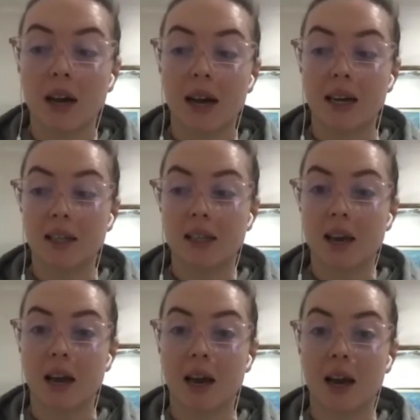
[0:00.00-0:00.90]
is
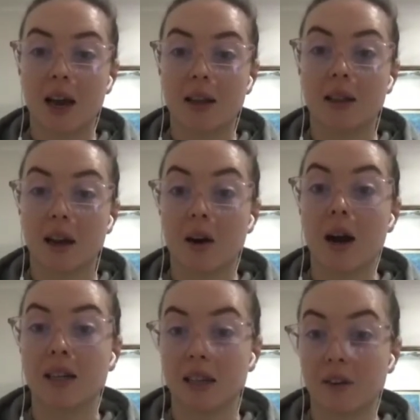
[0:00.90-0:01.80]
their
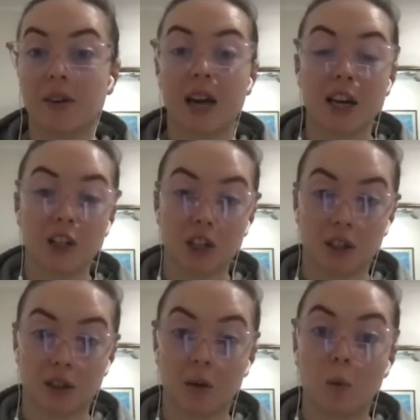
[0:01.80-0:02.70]

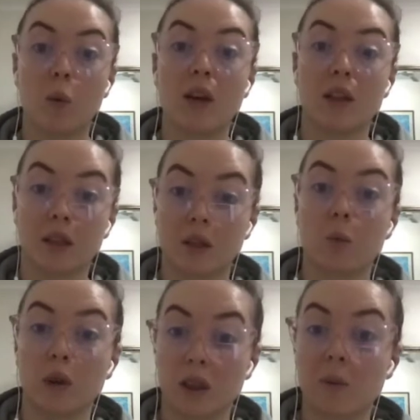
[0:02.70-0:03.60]
identification with
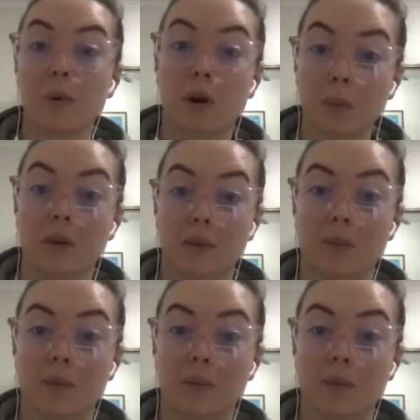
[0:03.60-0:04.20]
the problem.